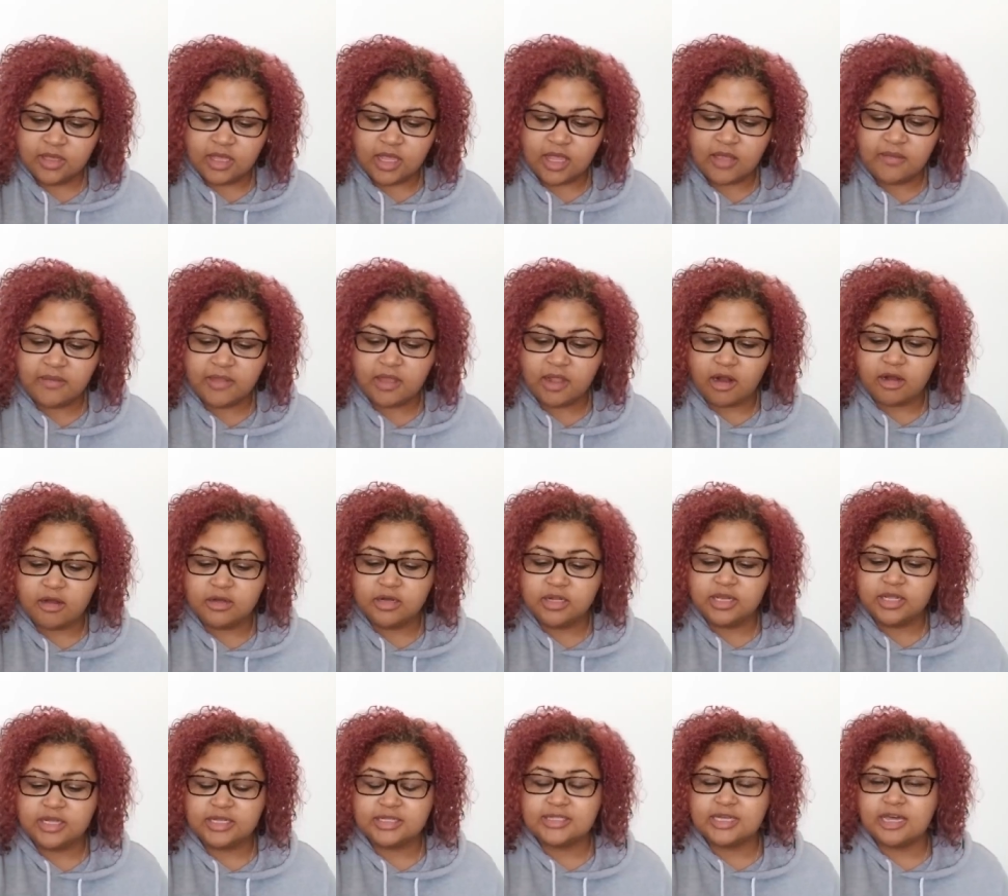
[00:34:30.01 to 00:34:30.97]
And they are
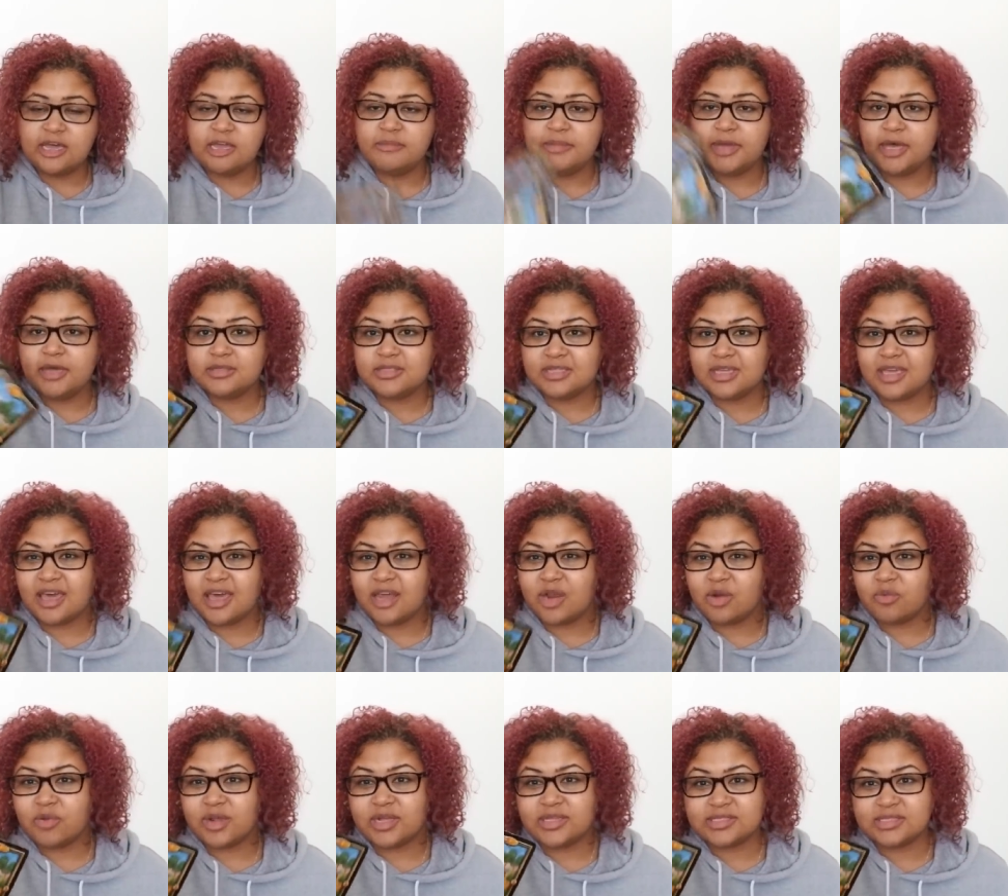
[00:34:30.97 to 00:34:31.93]
needing a timeout to kind
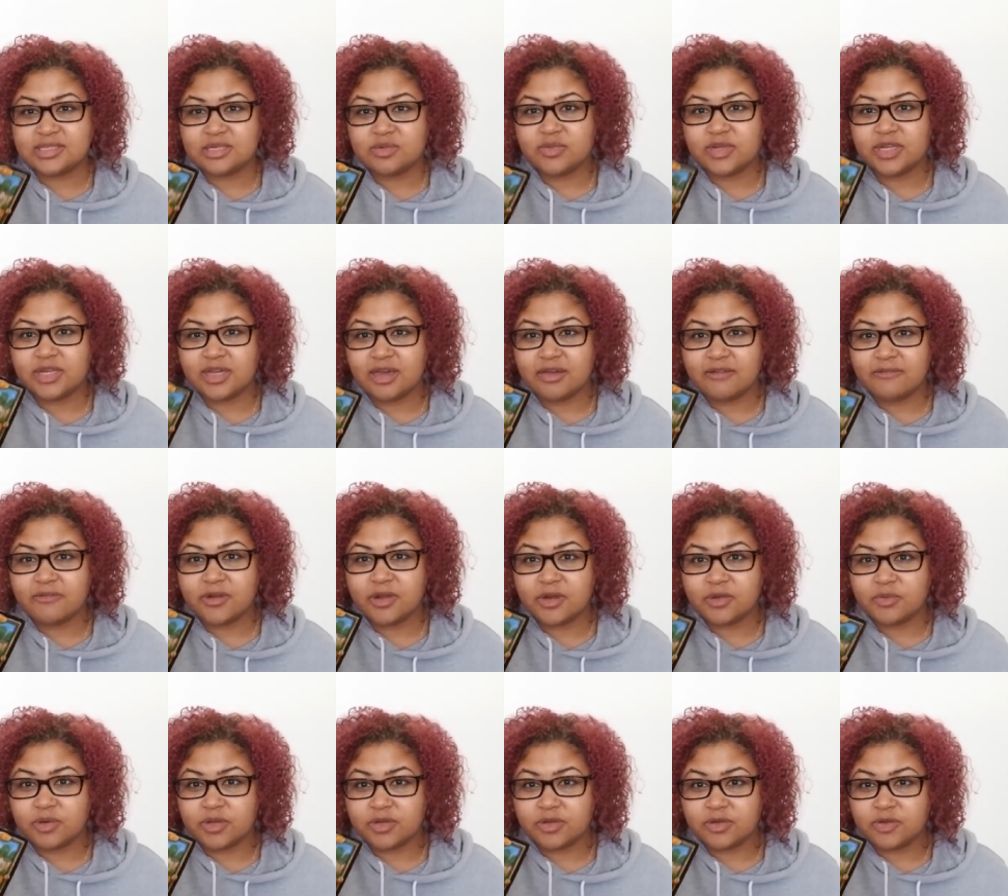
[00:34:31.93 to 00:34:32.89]
of rest and recover
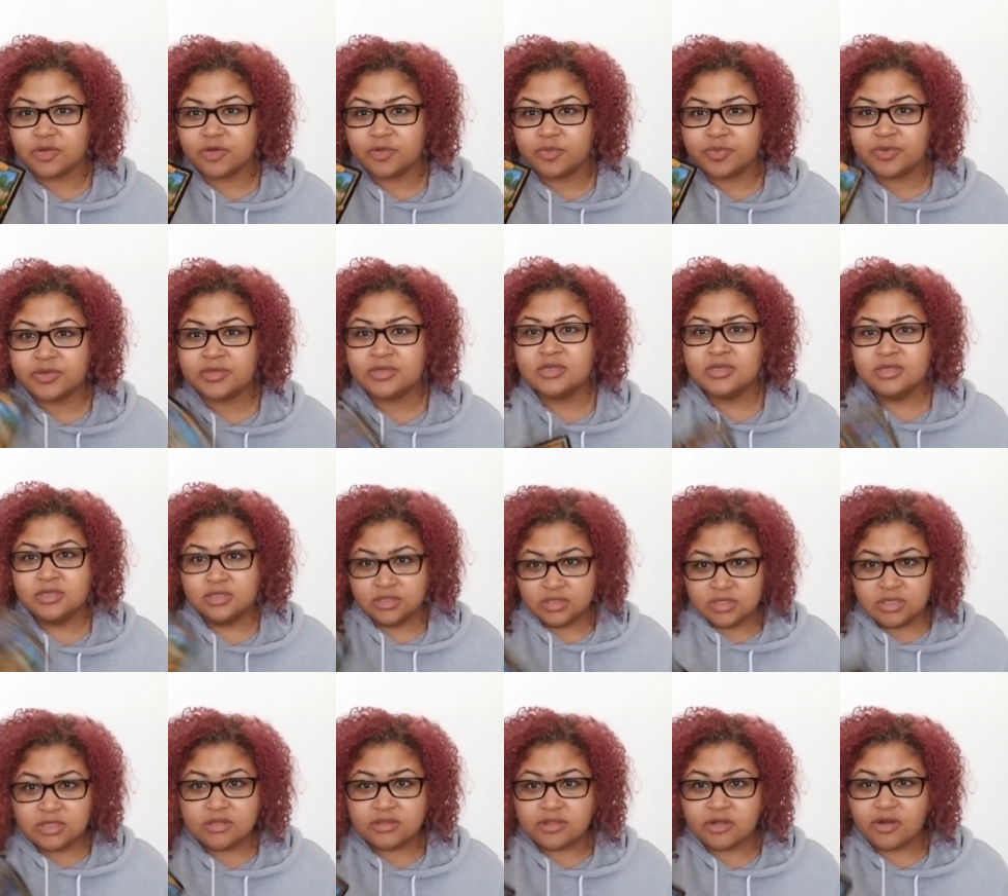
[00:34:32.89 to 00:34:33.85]
and recoup
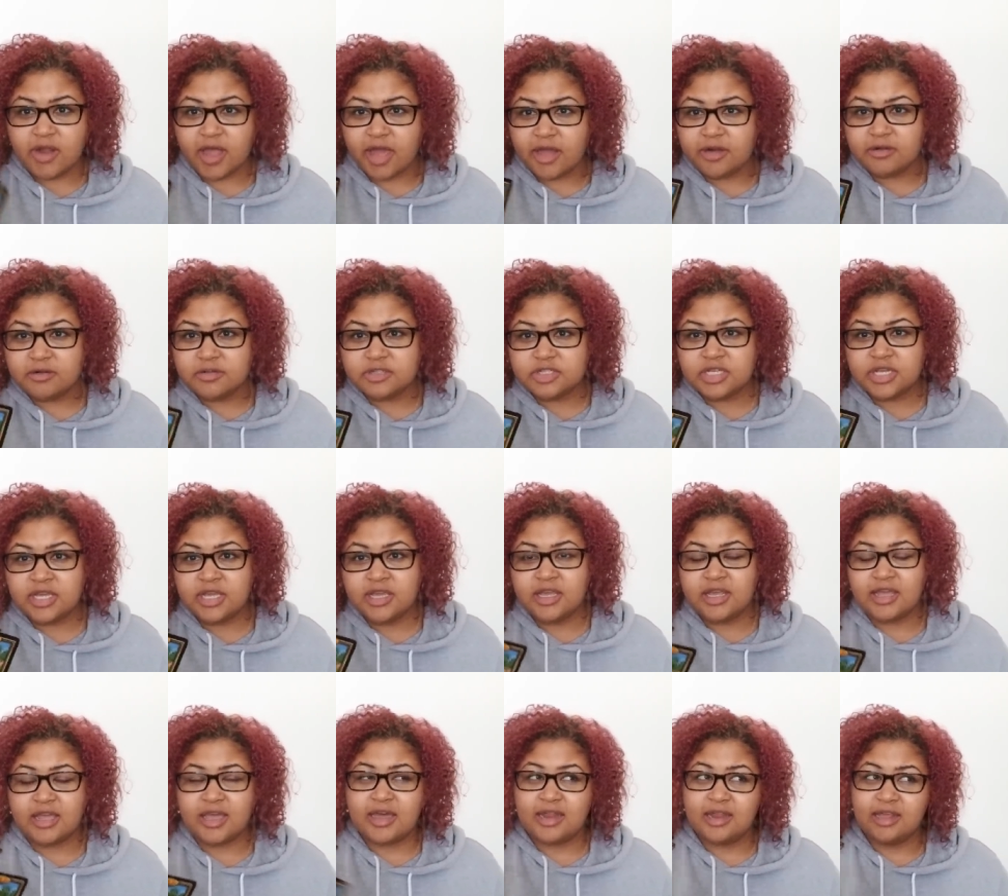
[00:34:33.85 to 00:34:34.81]
their energy
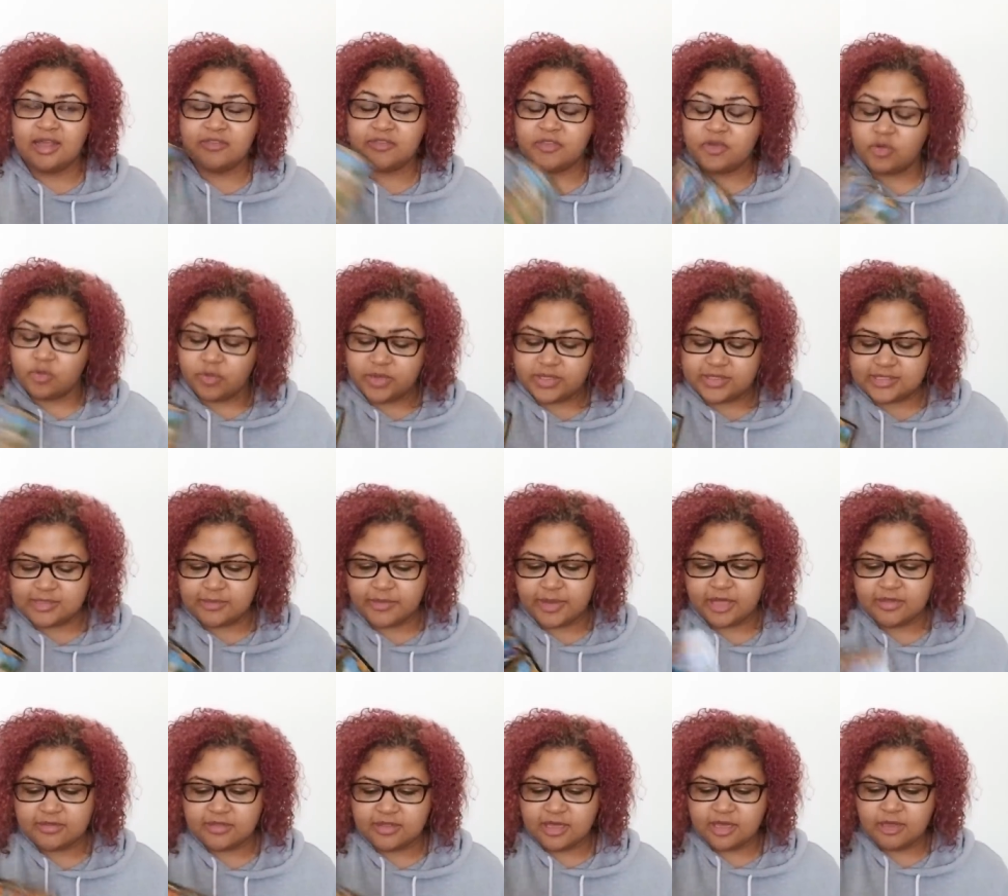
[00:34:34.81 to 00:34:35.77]
and kind of get their wits
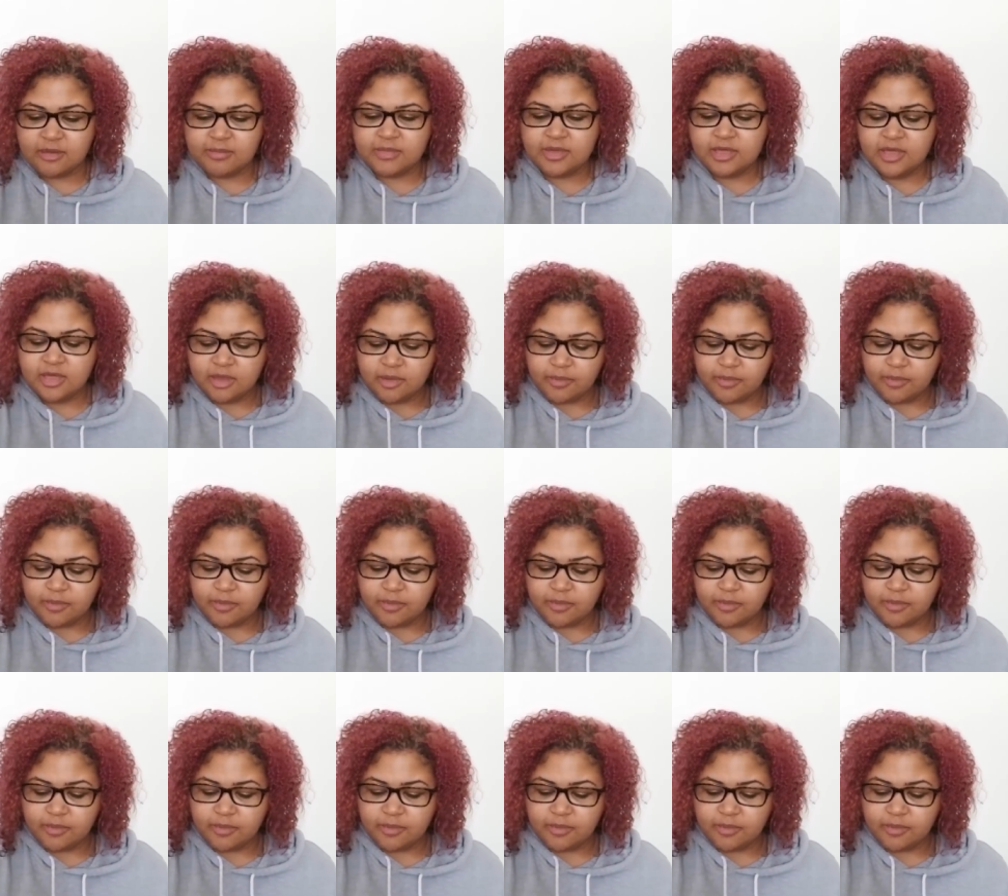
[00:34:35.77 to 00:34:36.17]
about them.